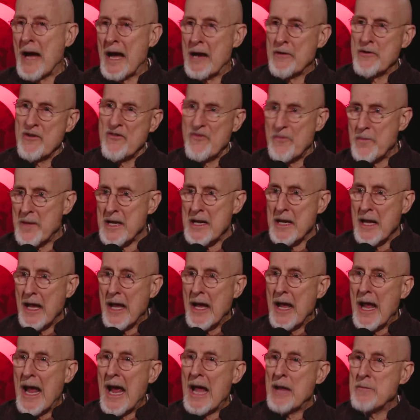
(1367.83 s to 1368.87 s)
out of me
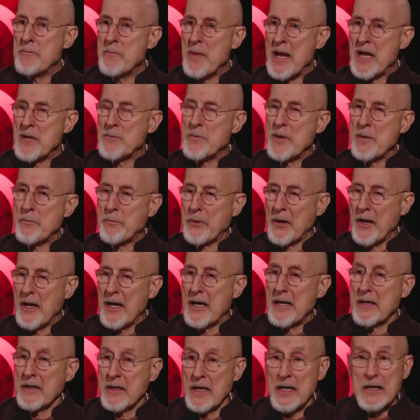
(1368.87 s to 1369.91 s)
and made me
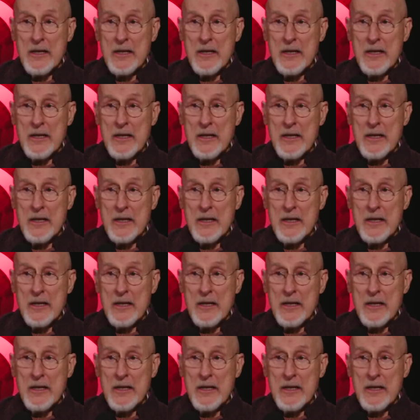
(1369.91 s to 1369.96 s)
play,